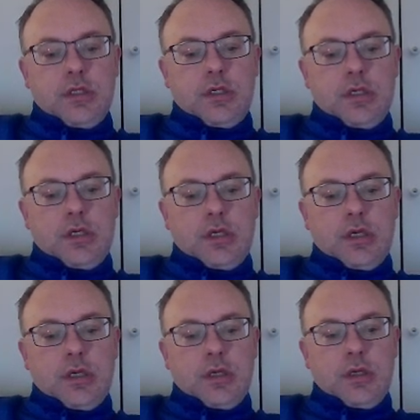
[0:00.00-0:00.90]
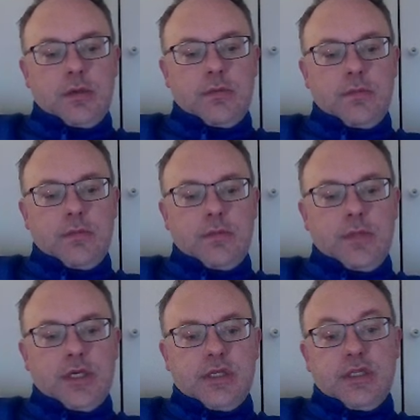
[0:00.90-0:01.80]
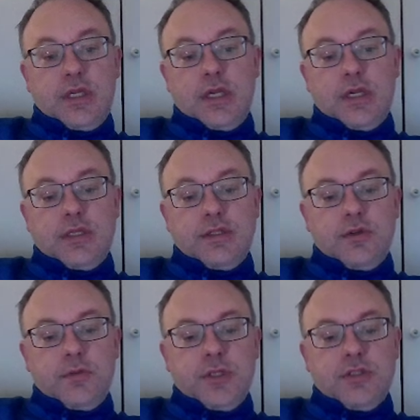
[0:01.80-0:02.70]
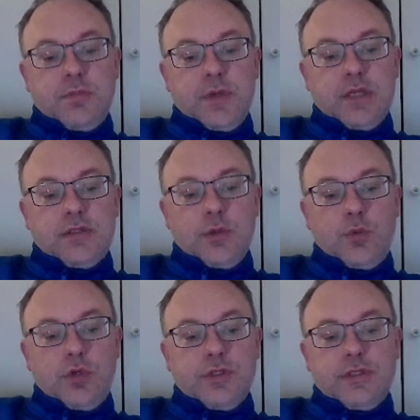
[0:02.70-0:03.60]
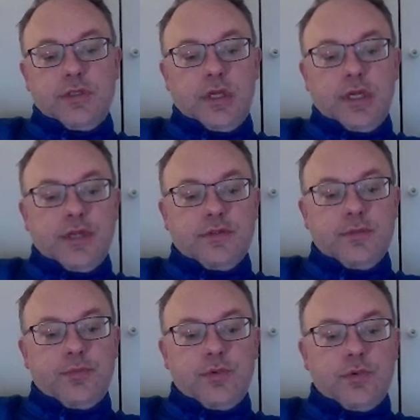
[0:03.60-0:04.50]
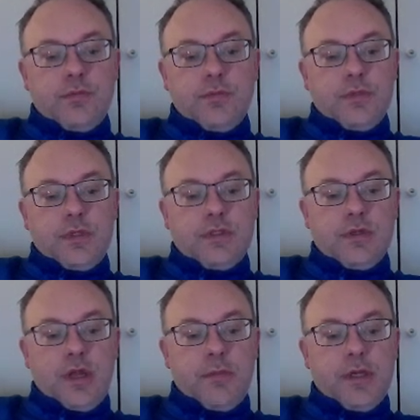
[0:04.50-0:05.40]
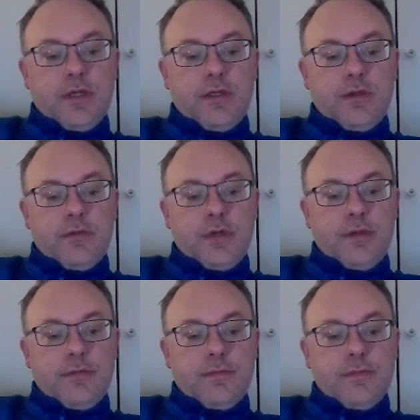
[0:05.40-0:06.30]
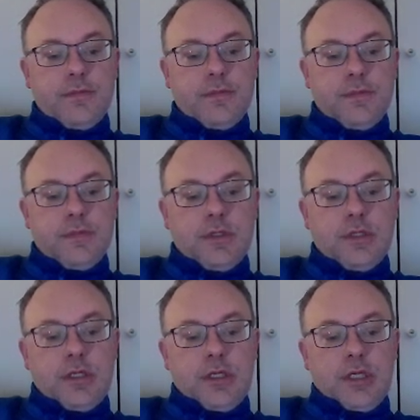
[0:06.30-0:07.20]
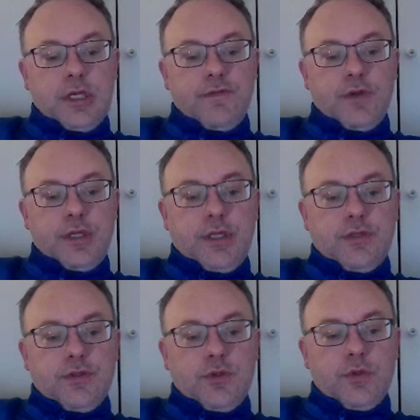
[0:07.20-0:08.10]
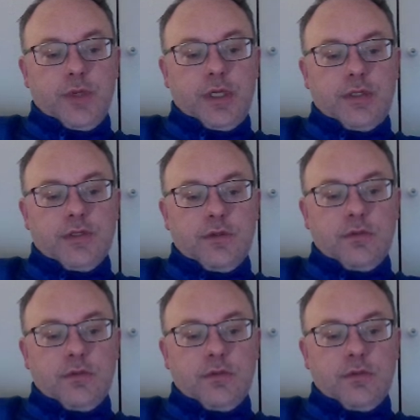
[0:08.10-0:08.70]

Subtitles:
Because at the end of the day, he's got a bishop pair, so what's like an extra pawn? It's not that big a deal, right? If knight d2, queen e2.